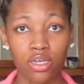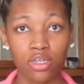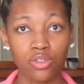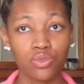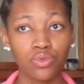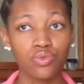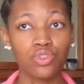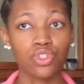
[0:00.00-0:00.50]

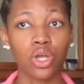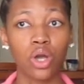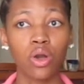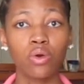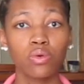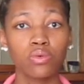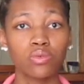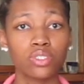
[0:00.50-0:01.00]
You
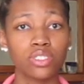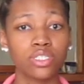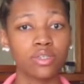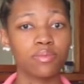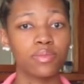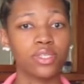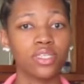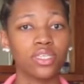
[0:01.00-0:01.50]
chose to
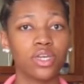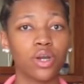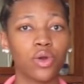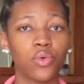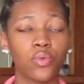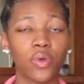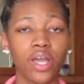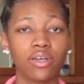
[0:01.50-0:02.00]
be
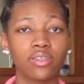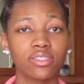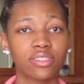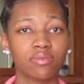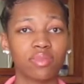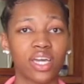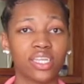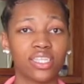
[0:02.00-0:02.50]
around
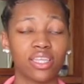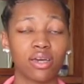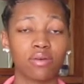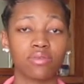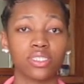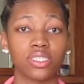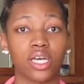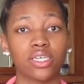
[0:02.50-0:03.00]
somebody that
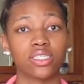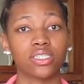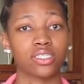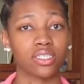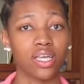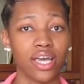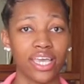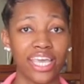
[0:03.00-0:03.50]
was
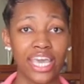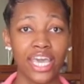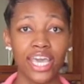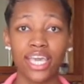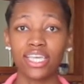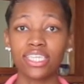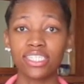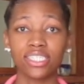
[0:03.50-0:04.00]
nonchalant.
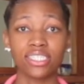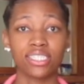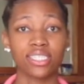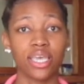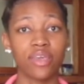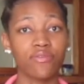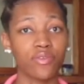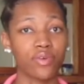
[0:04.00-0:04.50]
It's the
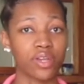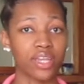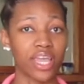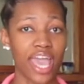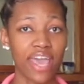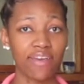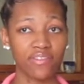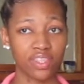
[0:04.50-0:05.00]
same for an
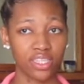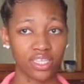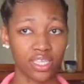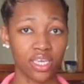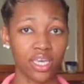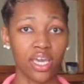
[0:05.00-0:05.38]
athlete.